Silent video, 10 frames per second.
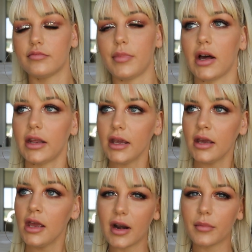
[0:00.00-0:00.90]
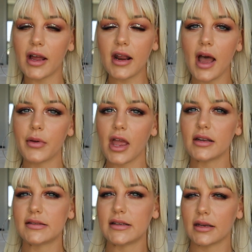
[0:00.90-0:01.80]
body, and I'm kind of happy
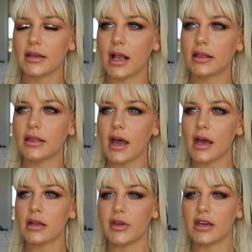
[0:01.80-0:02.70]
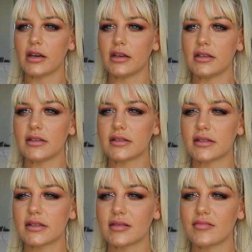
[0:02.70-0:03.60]
I didn't get that,
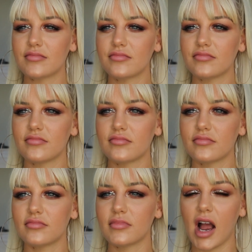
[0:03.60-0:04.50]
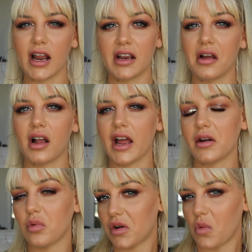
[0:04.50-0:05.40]
because I
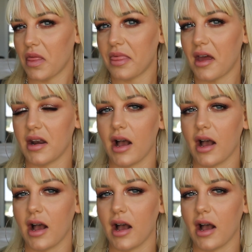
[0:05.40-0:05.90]
kind of wouldn't want that